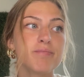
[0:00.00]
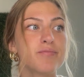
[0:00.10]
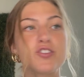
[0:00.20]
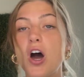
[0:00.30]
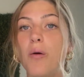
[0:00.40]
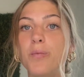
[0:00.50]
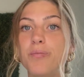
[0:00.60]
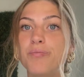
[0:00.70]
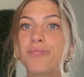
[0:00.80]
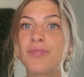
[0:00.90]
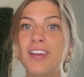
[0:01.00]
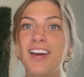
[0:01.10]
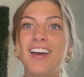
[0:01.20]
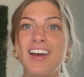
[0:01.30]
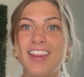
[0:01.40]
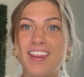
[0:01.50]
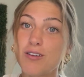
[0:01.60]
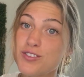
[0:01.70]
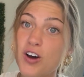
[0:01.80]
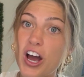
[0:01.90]
So that
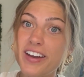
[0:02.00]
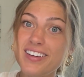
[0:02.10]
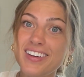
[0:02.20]
was fun.